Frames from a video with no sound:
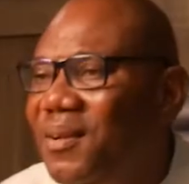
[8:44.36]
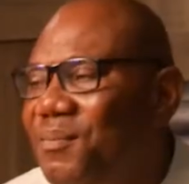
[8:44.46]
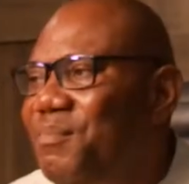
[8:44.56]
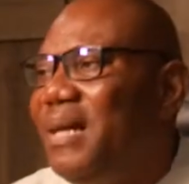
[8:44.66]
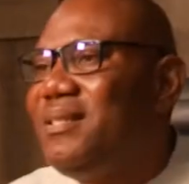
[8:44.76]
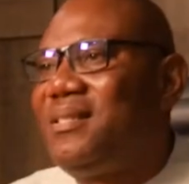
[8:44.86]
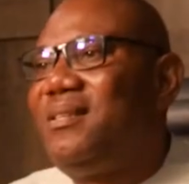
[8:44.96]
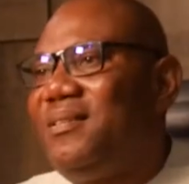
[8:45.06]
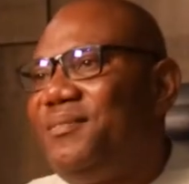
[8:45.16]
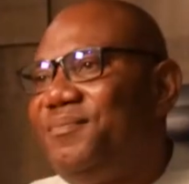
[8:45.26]
but
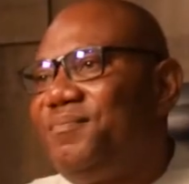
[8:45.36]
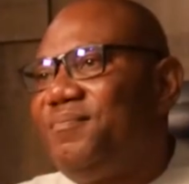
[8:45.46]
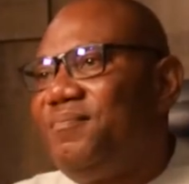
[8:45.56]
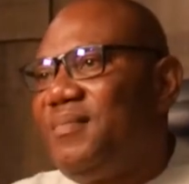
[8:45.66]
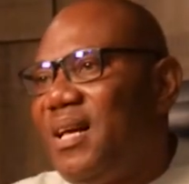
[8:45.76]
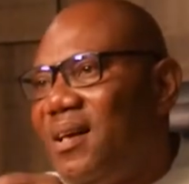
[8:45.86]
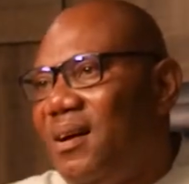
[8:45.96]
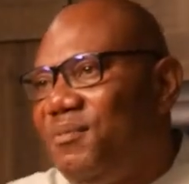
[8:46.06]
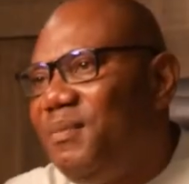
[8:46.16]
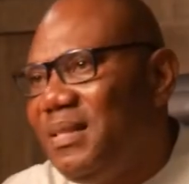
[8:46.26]
the
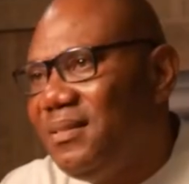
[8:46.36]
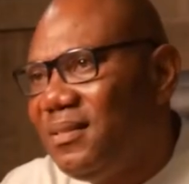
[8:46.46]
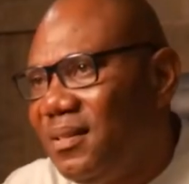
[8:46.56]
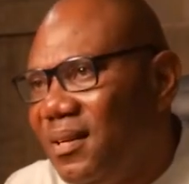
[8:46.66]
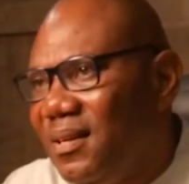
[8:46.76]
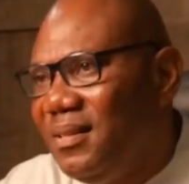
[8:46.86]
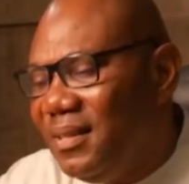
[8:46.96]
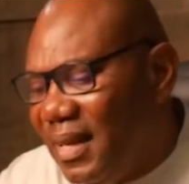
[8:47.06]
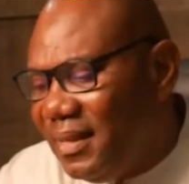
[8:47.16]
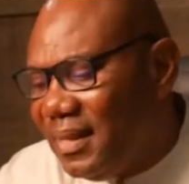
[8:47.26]
government, the
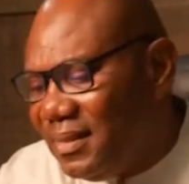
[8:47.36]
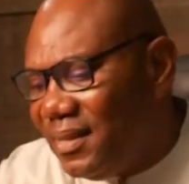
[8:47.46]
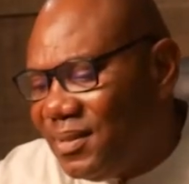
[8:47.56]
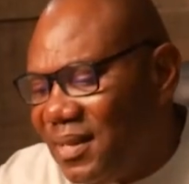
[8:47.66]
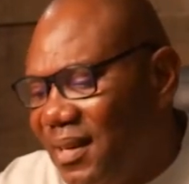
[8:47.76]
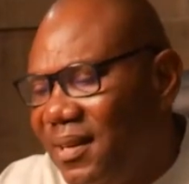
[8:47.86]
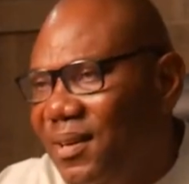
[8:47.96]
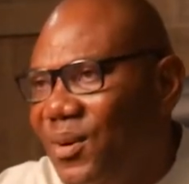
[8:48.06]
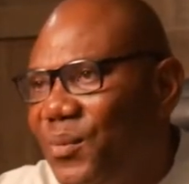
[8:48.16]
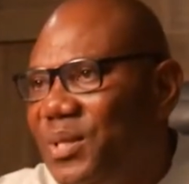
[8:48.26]
Niger Delta,
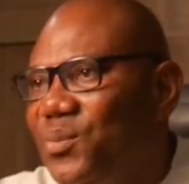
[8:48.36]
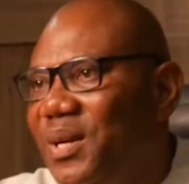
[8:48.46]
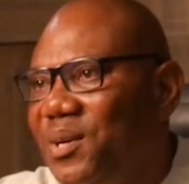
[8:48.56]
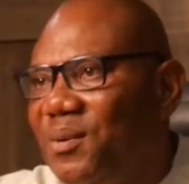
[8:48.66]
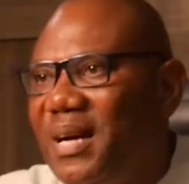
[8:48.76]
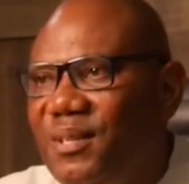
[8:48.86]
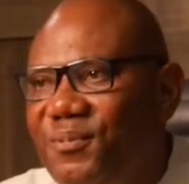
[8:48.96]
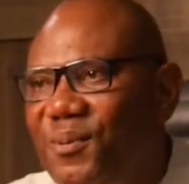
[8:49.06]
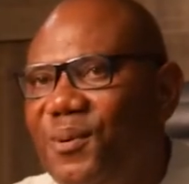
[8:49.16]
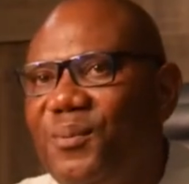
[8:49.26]
which we cried
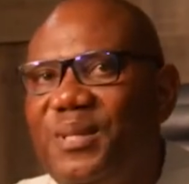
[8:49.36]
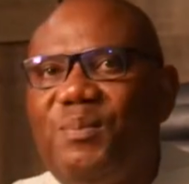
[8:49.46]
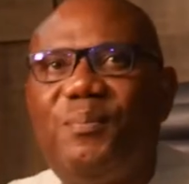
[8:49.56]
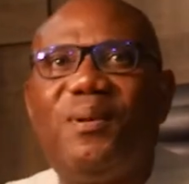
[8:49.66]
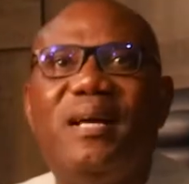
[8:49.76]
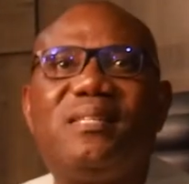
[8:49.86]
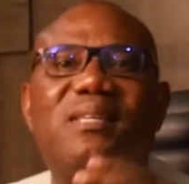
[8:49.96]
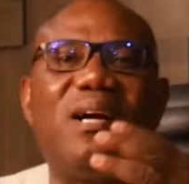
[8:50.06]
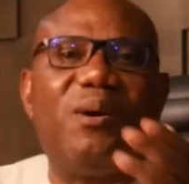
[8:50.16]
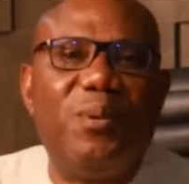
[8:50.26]
for, which people like
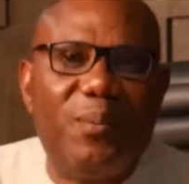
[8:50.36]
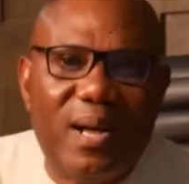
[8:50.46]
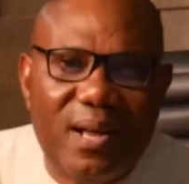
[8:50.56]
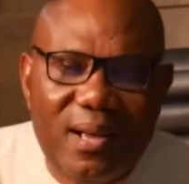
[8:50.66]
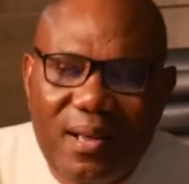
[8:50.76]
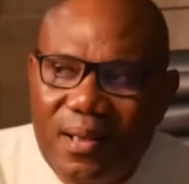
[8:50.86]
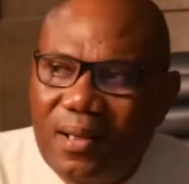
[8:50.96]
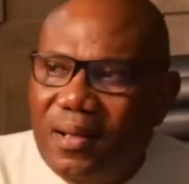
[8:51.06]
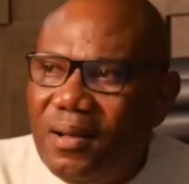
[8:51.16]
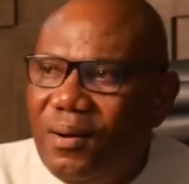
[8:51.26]
Sarah Wiwa
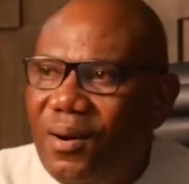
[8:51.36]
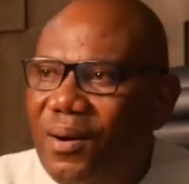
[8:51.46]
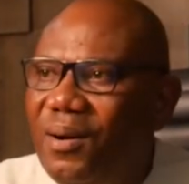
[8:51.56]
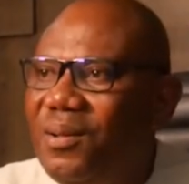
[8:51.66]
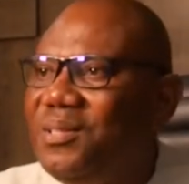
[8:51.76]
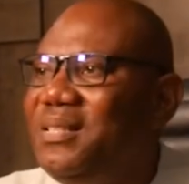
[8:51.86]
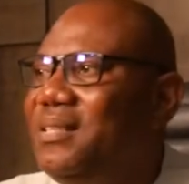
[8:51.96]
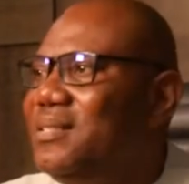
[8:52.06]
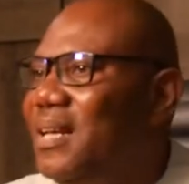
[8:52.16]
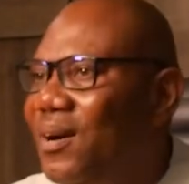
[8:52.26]
all
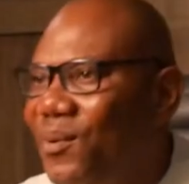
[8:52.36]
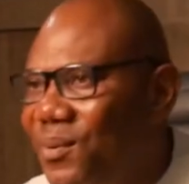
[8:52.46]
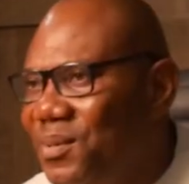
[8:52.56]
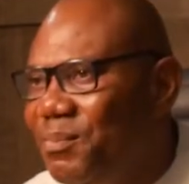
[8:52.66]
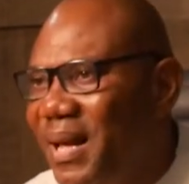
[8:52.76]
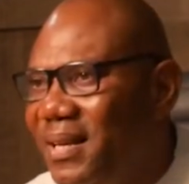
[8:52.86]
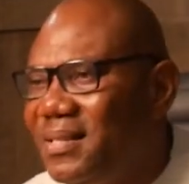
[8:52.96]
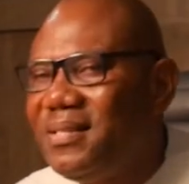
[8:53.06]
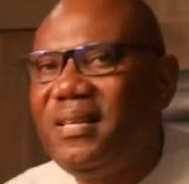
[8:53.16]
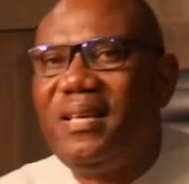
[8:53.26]
did their own
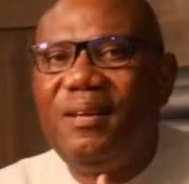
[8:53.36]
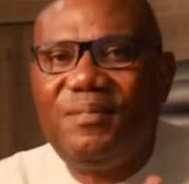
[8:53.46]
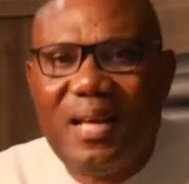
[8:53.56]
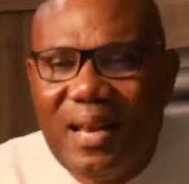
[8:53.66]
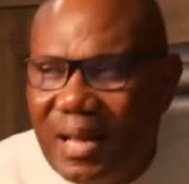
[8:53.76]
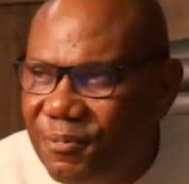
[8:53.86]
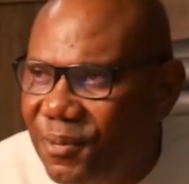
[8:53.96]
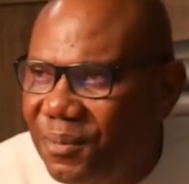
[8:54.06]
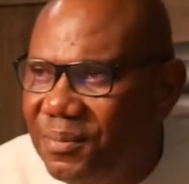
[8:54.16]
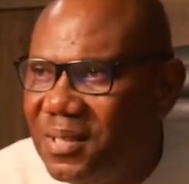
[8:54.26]
best, they gave their life
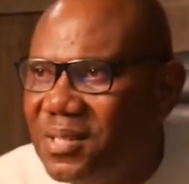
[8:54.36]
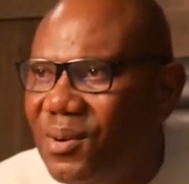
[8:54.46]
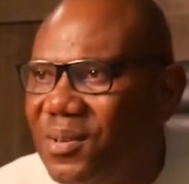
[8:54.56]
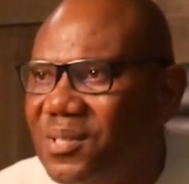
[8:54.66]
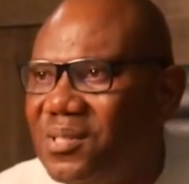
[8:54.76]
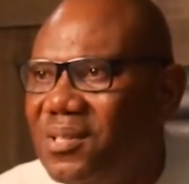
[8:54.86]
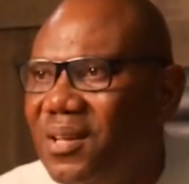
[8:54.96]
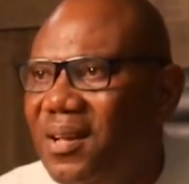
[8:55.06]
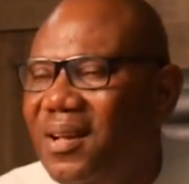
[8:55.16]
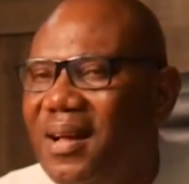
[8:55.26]
for this cause,
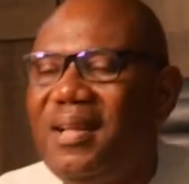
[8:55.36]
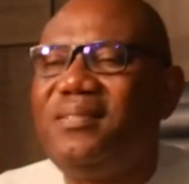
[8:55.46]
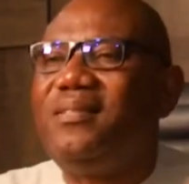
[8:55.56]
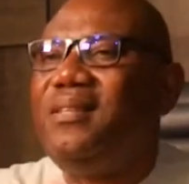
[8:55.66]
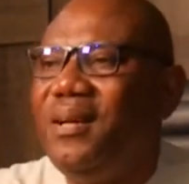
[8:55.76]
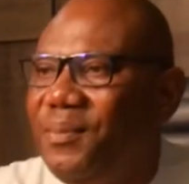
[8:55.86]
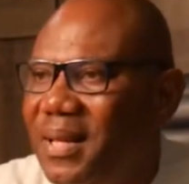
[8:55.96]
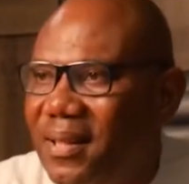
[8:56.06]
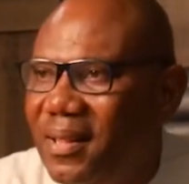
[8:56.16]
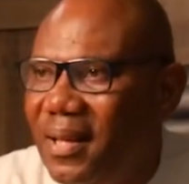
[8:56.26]
and today
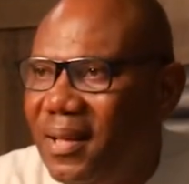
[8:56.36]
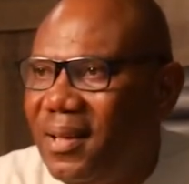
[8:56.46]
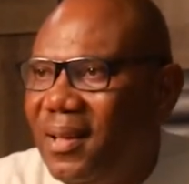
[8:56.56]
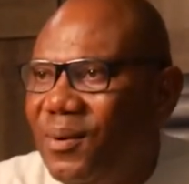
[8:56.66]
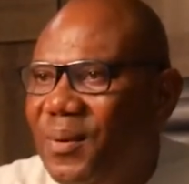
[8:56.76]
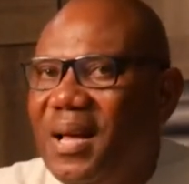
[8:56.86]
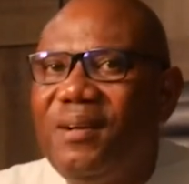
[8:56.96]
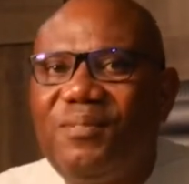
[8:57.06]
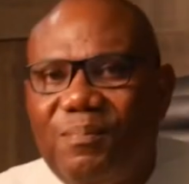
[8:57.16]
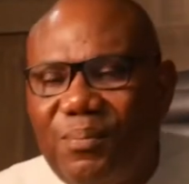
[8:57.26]
we are there. We
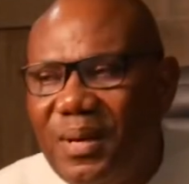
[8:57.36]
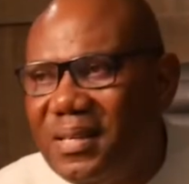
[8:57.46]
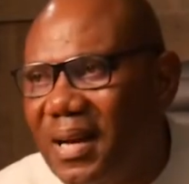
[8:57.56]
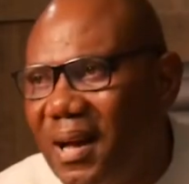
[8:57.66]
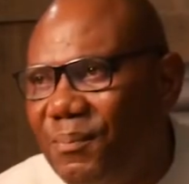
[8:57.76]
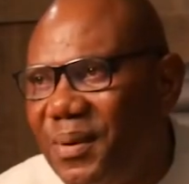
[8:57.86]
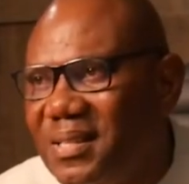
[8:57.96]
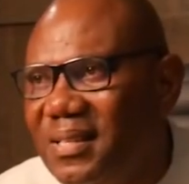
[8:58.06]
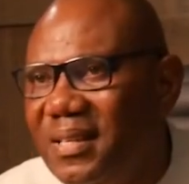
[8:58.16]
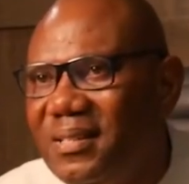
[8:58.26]
have our
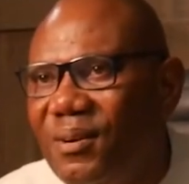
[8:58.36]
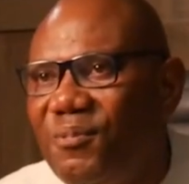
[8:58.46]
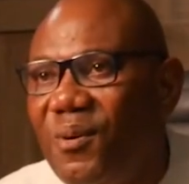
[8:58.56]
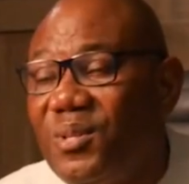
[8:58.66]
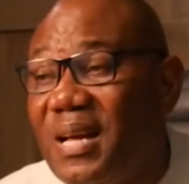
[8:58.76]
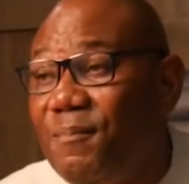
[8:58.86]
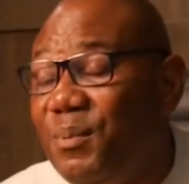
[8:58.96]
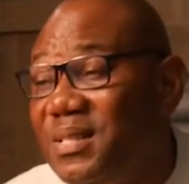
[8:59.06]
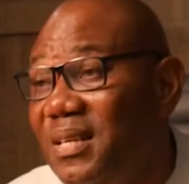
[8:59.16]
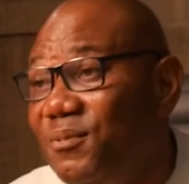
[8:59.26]
president, of all time
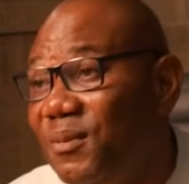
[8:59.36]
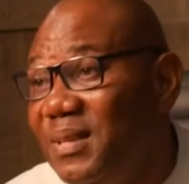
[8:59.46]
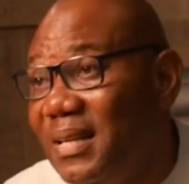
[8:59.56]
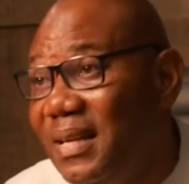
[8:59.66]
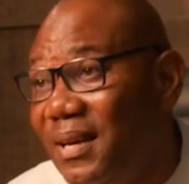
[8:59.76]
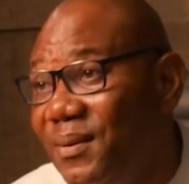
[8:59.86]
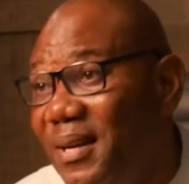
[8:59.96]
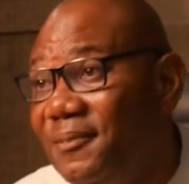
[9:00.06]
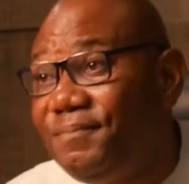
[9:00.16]
president from that area,